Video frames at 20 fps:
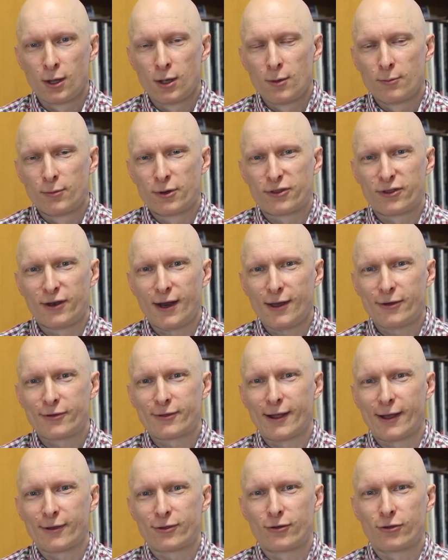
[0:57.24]
But today's
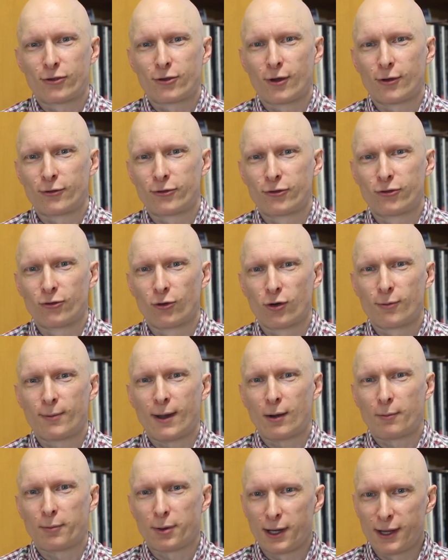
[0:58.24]
lecture is going to talk
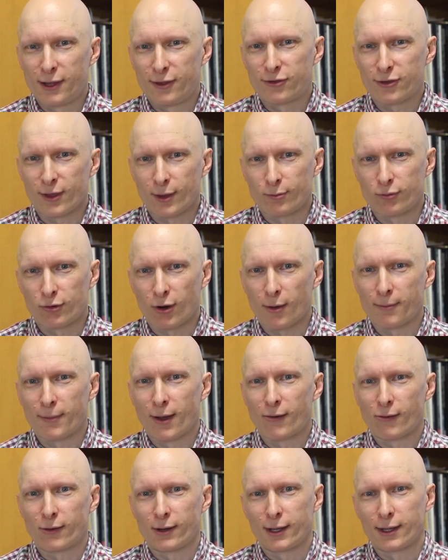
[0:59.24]
about policing
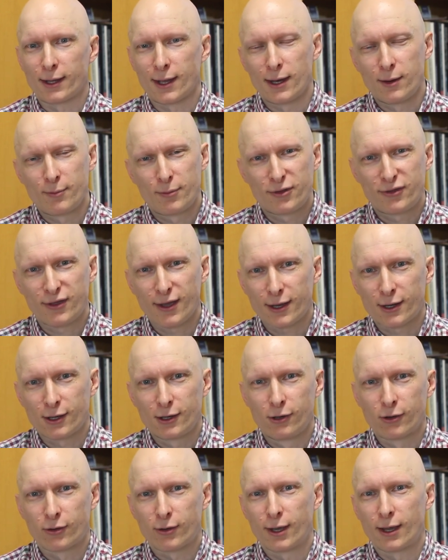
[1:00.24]
primarily, and in particular
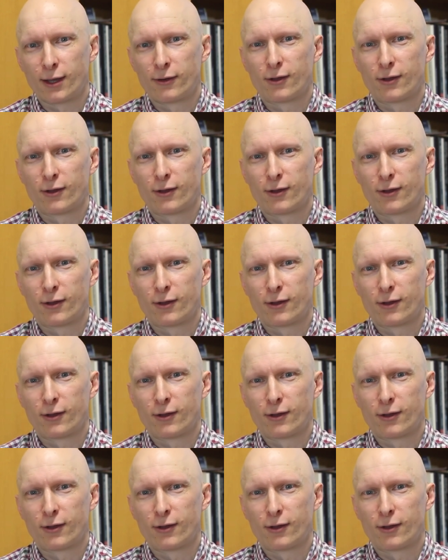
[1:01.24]
looking at